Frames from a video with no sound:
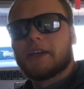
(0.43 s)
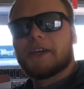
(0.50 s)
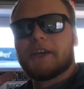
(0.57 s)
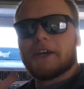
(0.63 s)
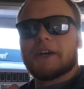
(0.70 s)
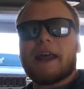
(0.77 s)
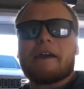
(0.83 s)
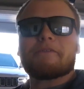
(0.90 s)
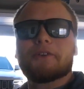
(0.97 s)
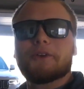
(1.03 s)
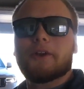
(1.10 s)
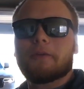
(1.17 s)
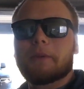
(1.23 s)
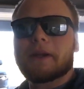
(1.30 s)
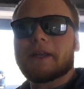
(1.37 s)
Good
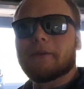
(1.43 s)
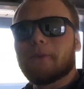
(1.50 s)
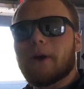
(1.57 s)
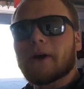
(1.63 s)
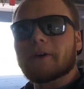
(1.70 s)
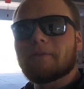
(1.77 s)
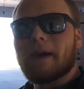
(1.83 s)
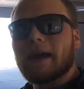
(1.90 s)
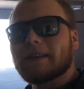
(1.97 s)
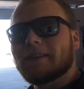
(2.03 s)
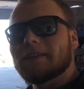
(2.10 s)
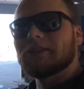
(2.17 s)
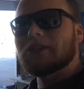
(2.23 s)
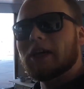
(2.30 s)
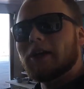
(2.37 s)
afternoon, everybody, and welcome back to
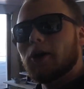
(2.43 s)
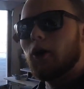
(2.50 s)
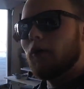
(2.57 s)
the channel.